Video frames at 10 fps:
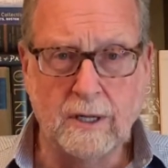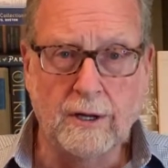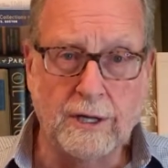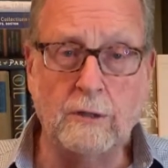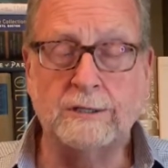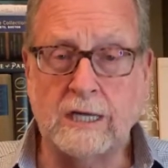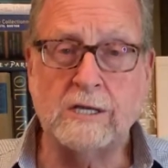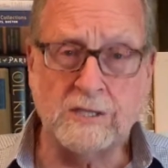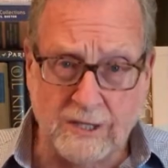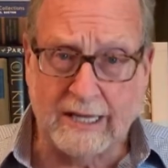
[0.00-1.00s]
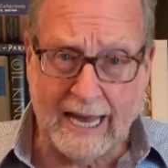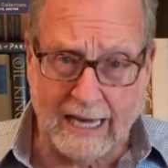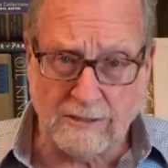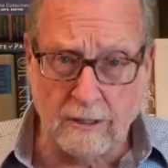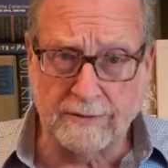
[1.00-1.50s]
You know what that does to the
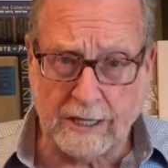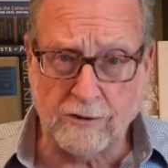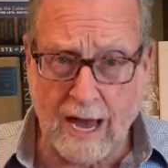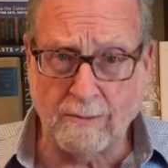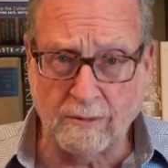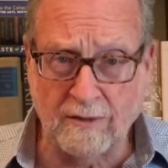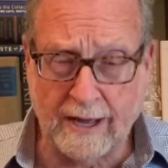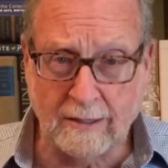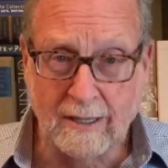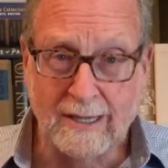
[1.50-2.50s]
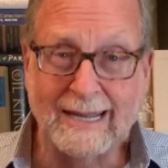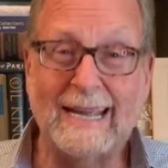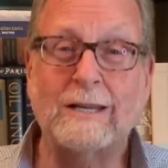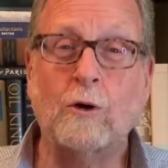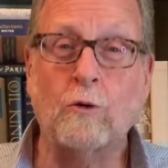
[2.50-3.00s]
cash flow of that travel provider?
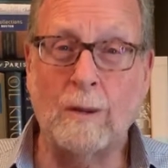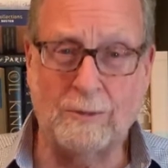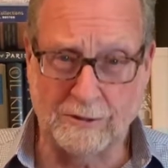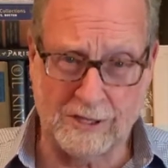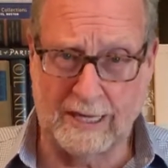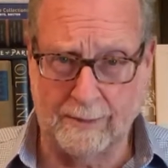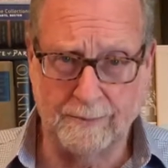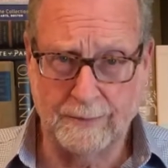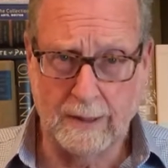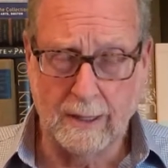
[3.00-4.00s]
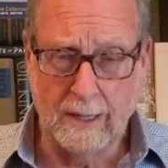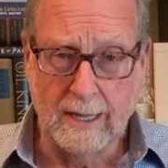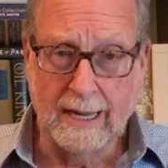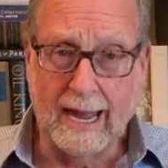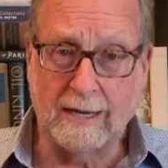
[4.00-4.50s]
It cripples them
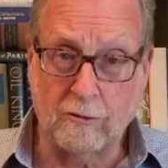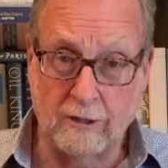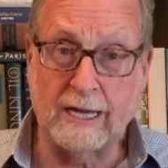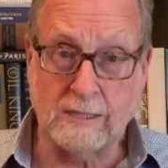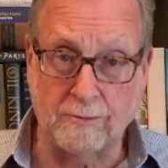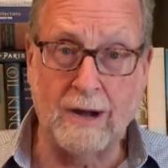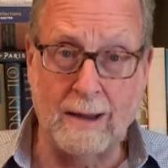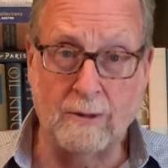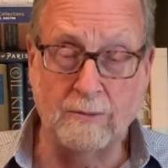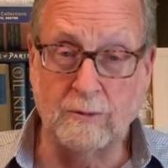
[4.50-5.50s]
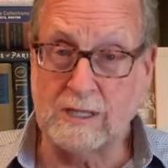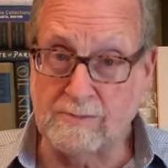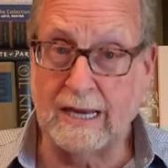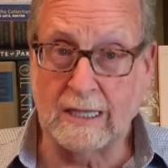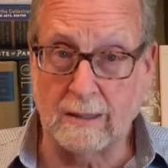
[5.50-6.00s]
and creates a problem in which
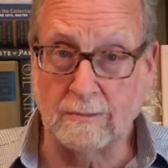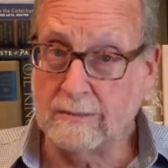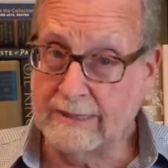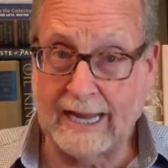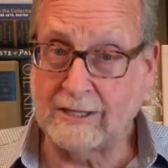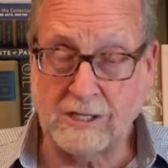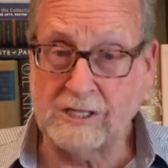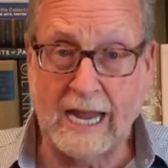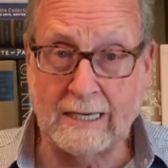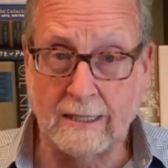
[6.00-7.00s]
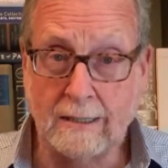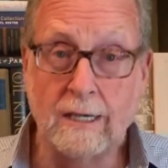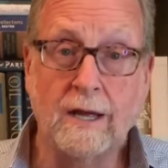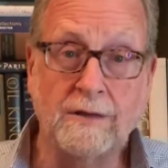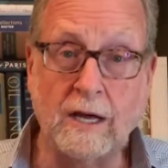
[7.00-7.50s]
many of them can't sustain it.
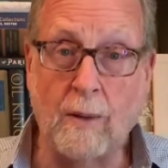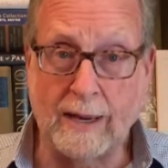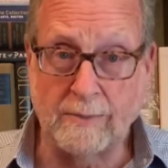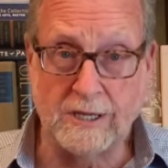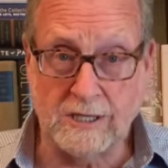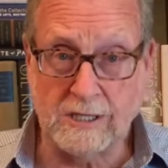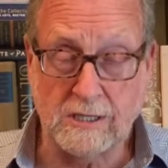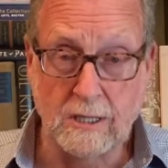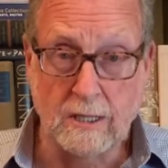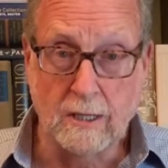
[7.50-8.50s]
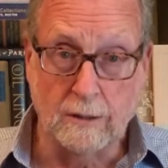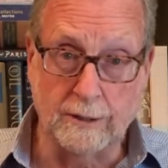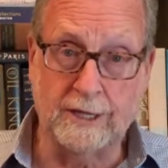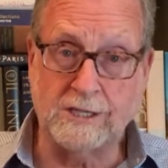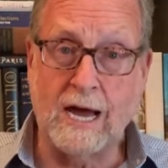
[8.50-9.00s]
They go out of business.
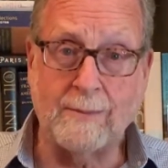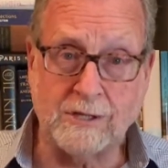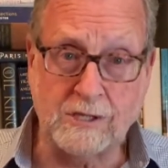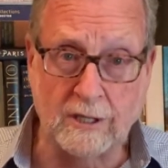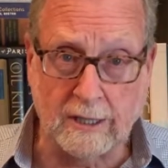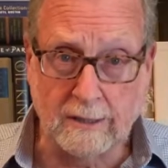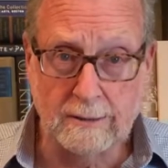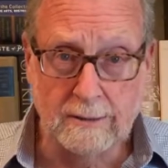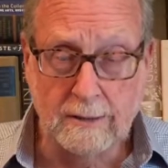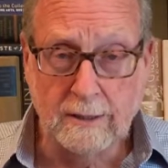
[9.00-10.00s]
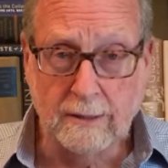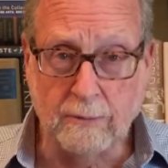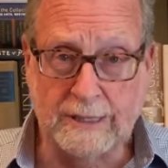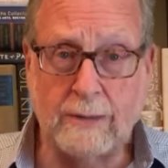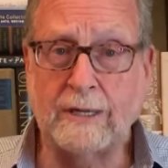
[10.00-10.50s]
Look at Thomas Cook
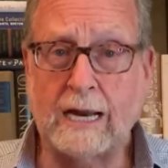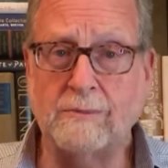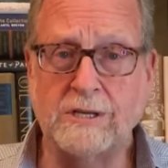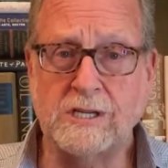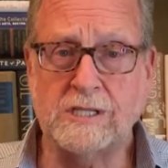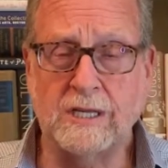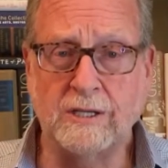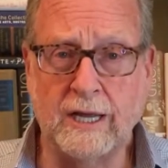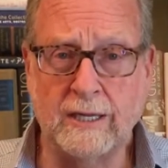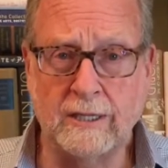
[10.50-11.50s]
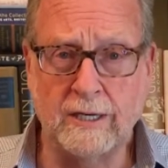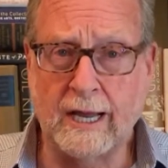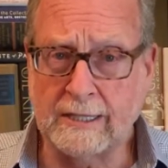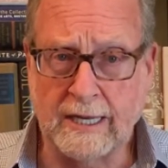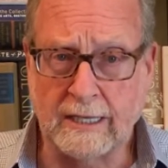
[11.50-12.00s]
when they went out of business in the
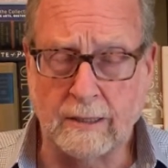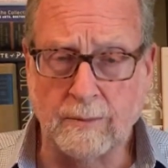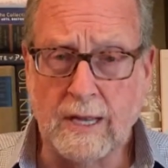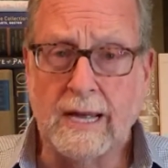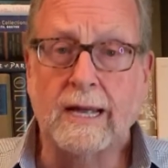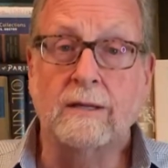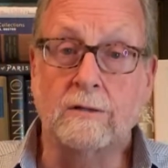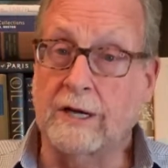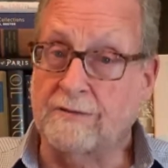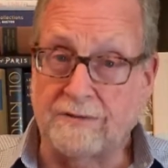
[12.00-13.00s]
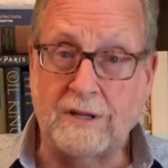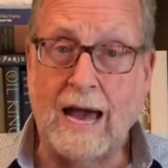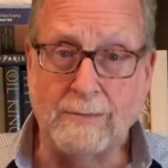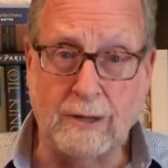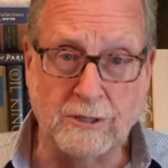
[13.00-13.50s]
United Kingdom. Look at
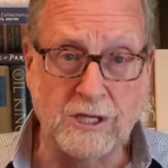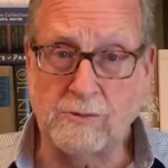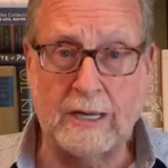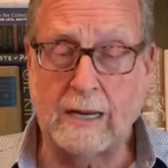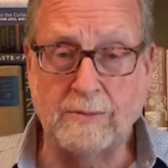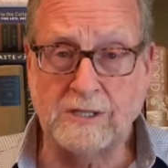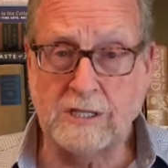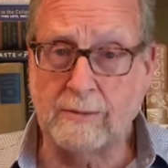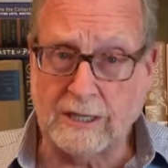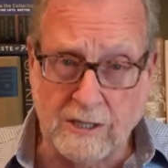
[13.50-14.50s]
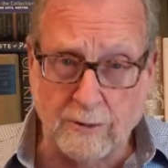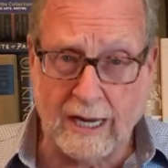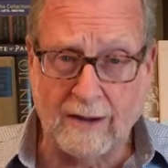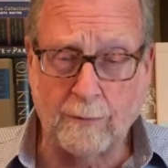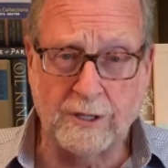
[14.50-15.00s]
Flybe, which just went out of business about
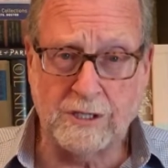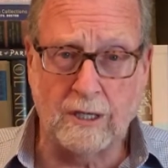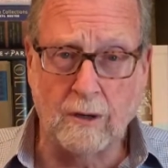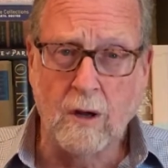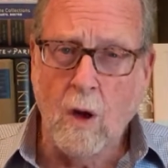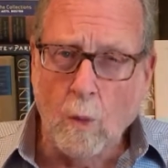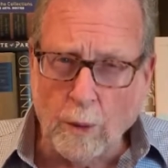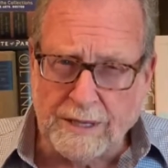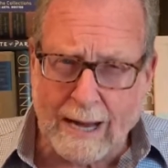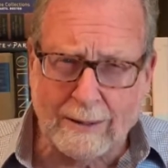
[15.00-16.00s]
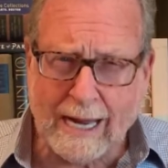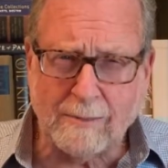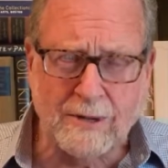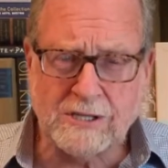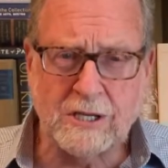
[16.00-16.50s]
2.5 weeks ago. When they went out of
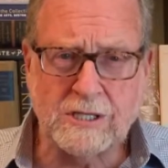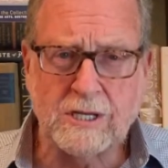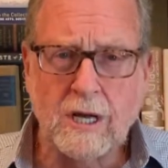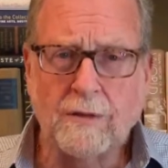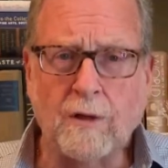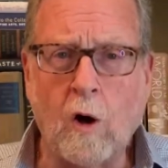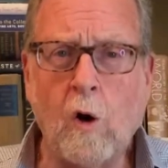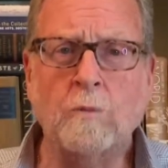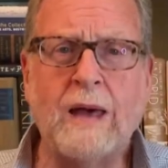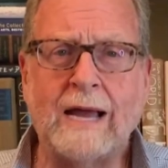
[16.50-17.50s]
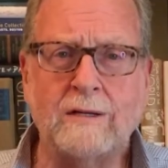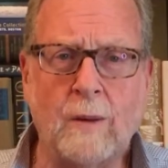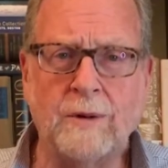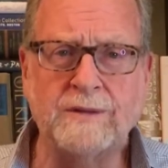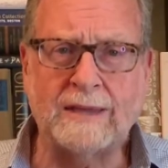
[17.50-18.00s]
business, the holdback
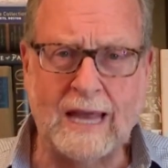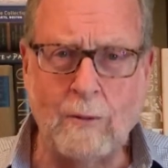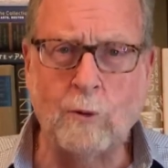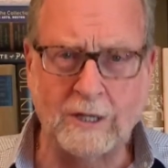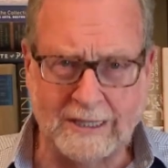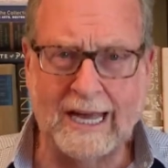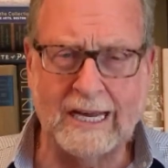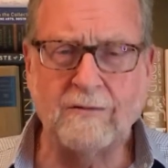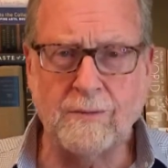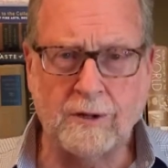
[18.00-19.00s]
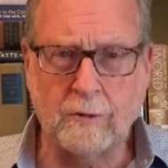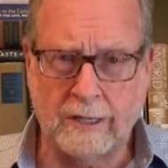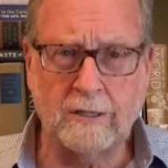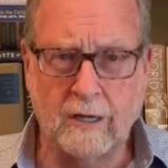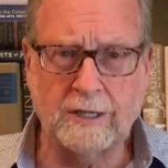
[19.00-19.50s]
number that they weren't getting from the
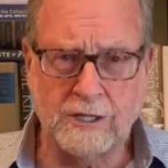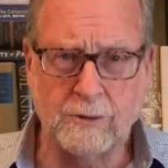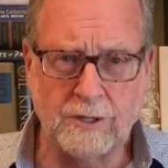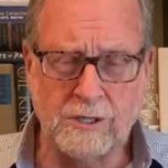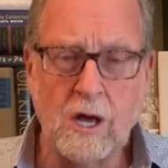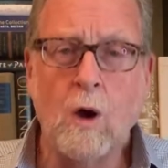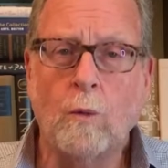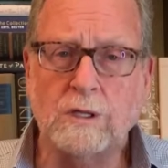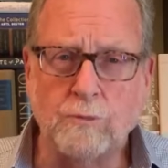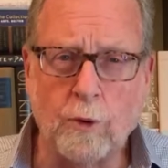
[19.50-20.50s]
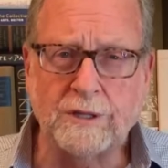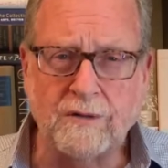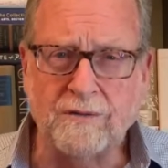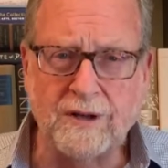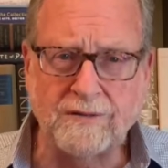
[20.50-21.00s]
credit card issuers was more than
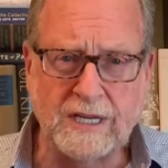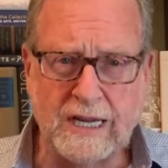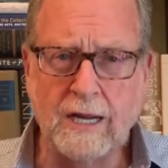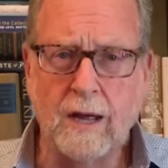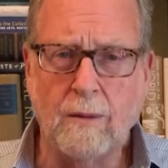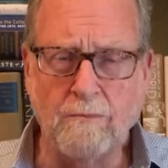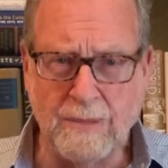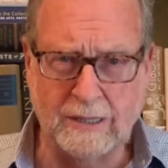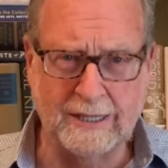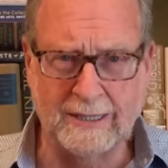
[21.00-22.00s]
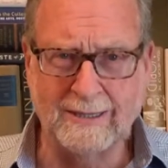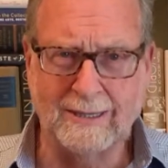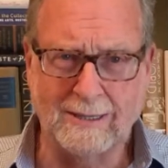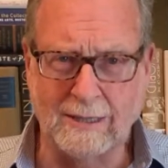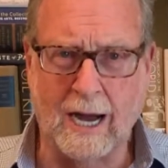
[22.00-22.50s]
$50 million.
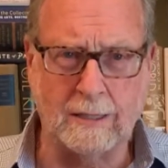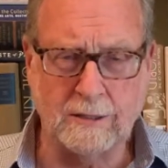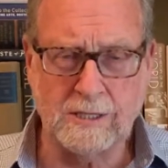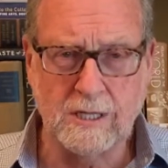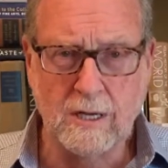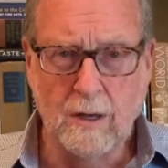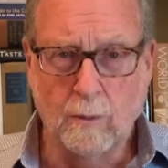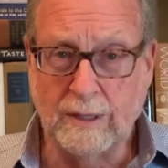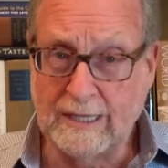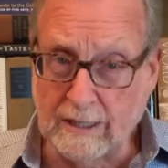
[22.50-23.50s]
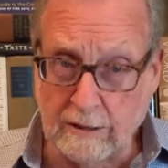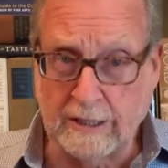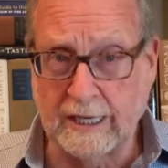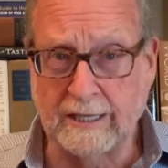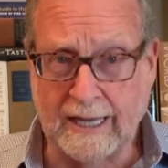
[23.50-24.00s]
We need to
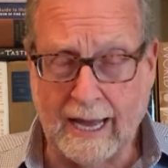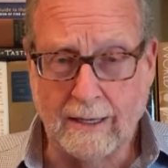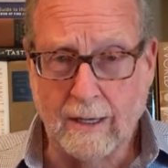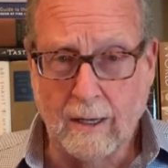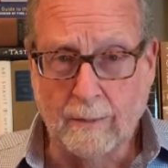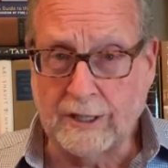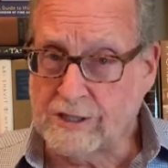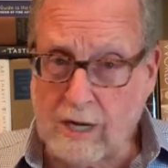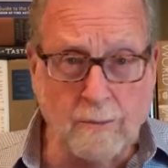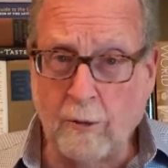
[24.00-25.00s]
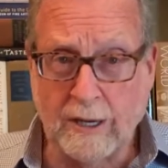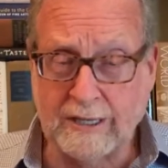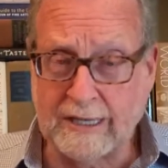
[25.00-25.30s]
look into that. But at some point in the